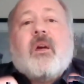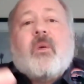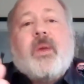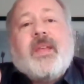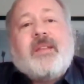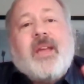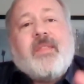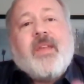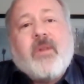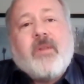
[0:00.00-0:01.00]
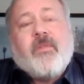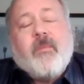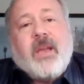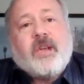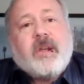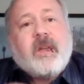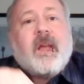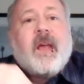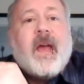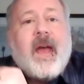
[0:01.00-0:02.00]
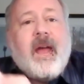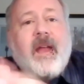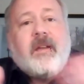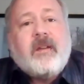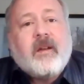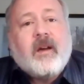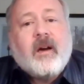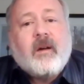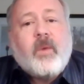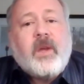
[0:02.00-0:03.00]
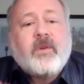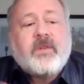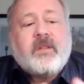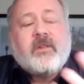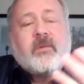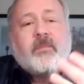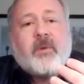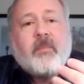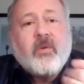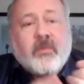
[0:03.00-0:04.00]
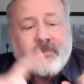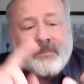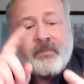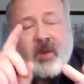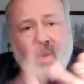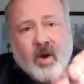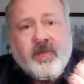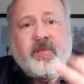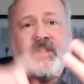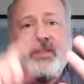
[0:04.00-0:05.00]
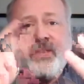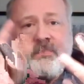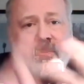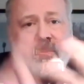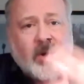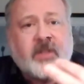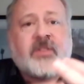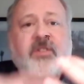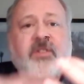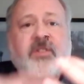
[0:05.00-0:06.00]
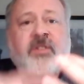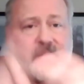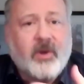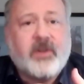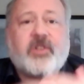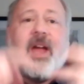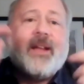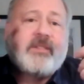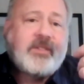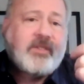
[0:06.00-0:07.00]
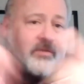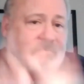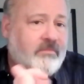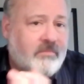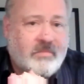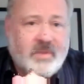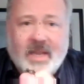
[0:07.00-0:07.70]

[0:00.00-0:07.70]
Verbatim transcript: we then take their information and uh, we use it to promote author visits, book discussions, book chats, the